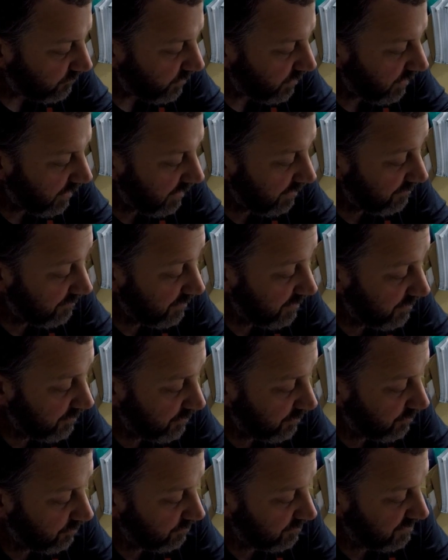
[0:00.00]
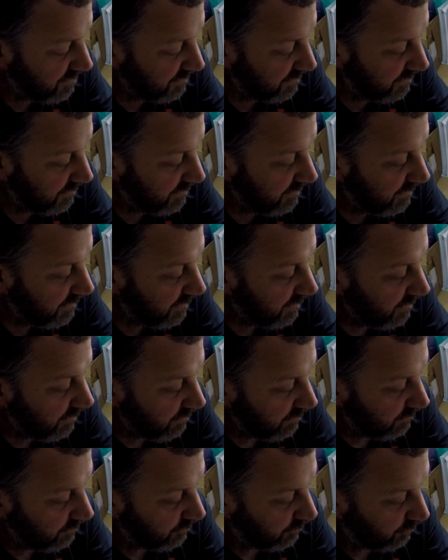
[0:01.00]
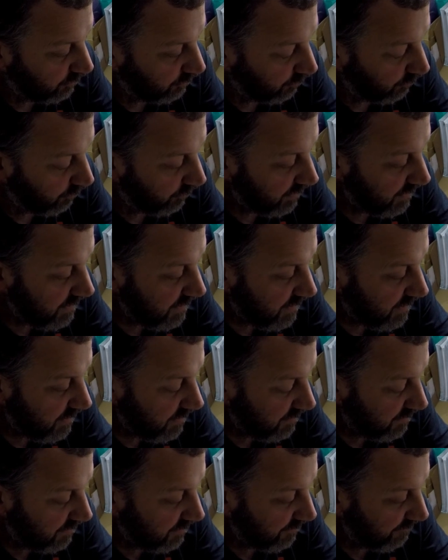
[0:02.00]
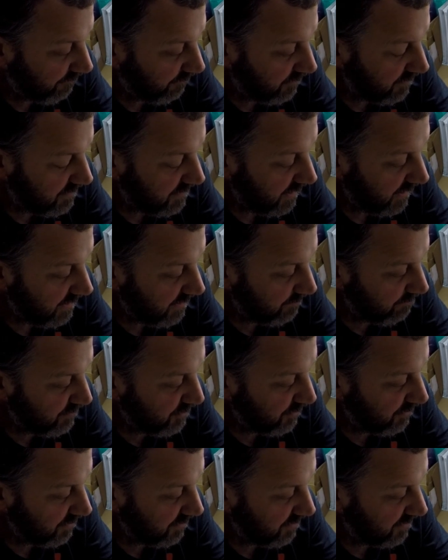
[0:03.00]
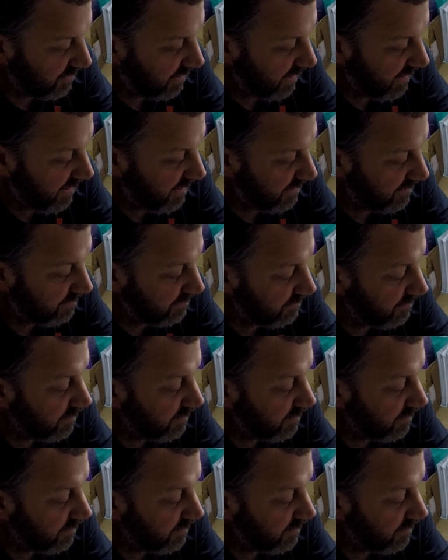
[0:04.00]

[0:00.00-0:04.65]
and then you're going to see 3 different tabs you can slide.